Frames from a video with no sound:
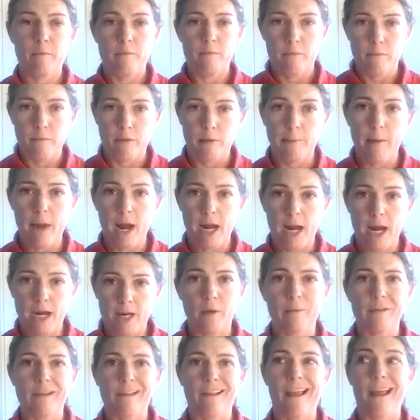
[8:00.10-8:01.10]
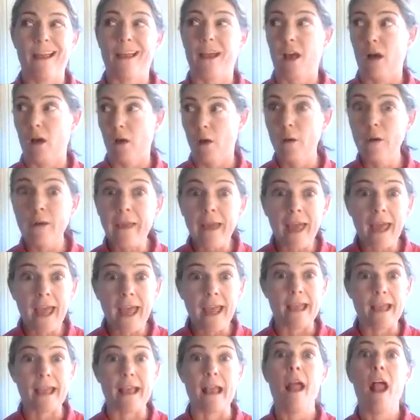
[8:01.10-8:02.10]
the body will be like,
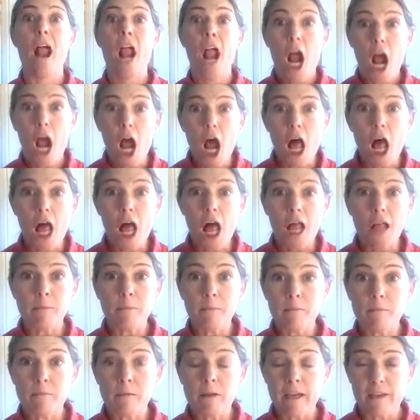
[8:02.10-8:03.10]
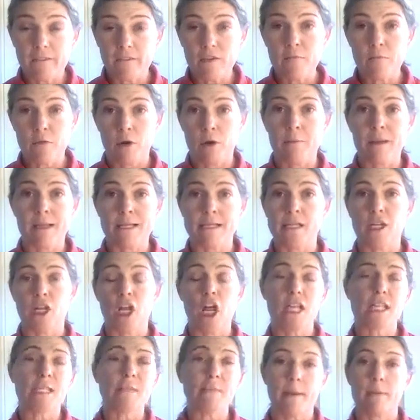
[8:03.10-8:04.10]
okay, I'll give you more muscle,
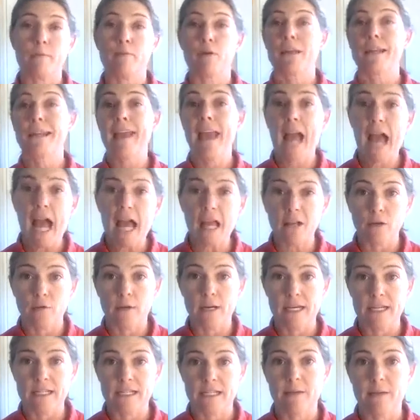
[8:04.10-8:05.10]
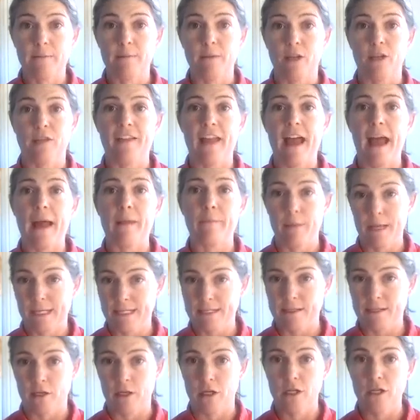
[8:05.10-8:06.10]
I'll spend more calories to build that
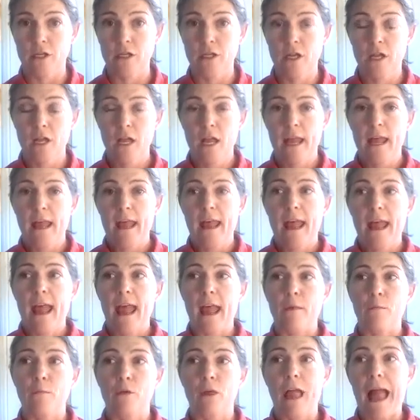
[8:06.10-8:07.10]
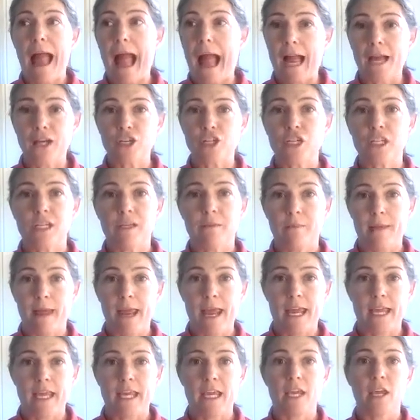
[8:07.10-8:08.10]
muscle and we'll actually
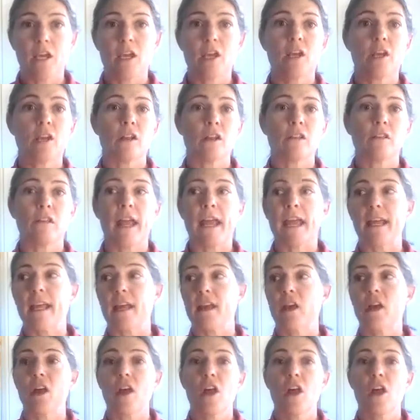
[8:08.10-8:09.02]
make like